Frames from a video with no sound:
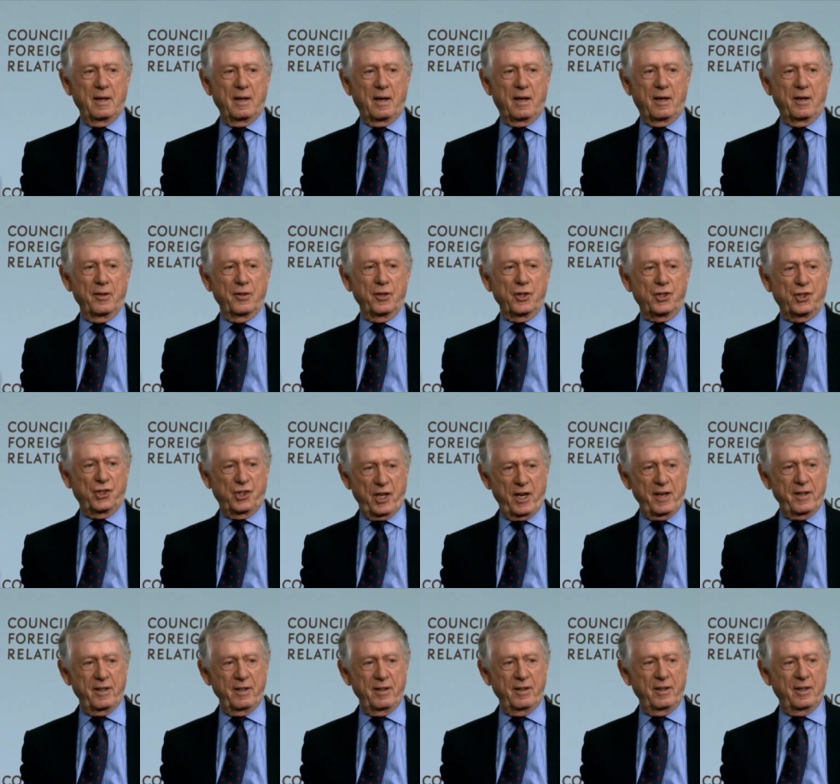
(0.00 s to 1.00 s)
On the
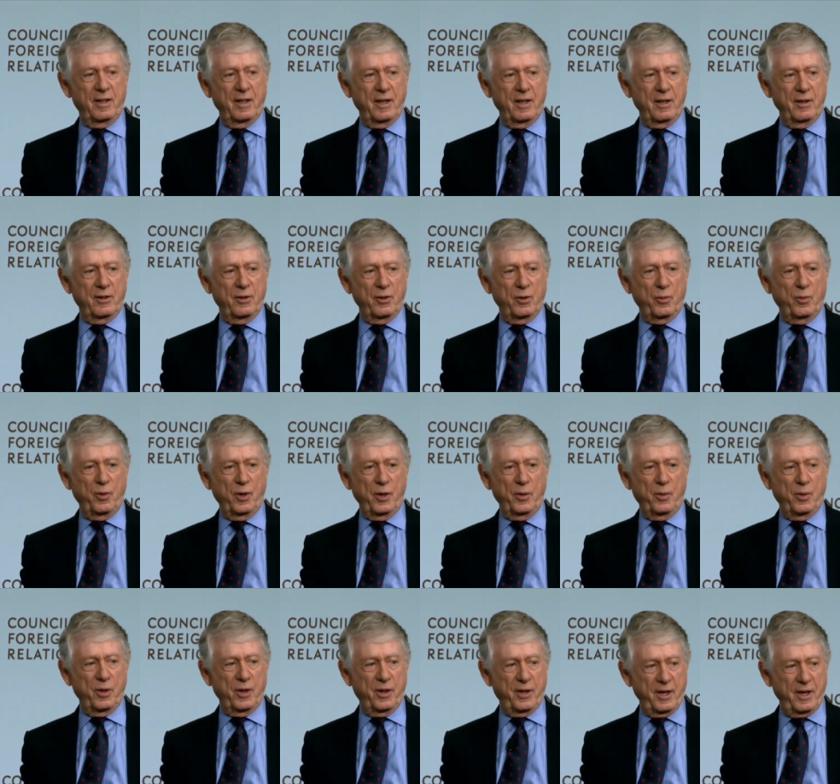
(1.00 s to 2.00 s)
second day that we
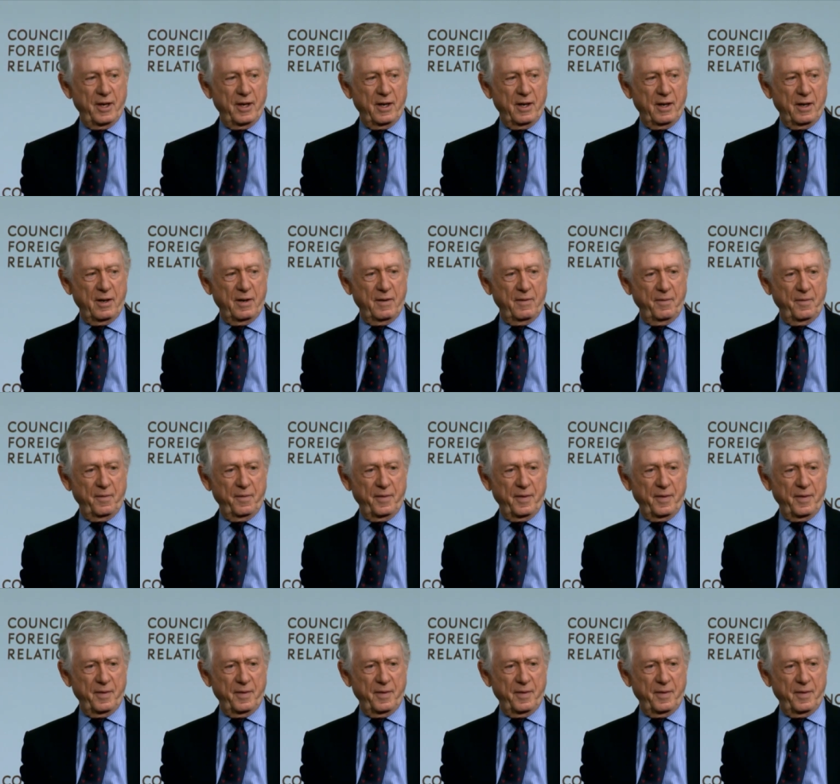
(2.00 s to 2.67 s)
were there,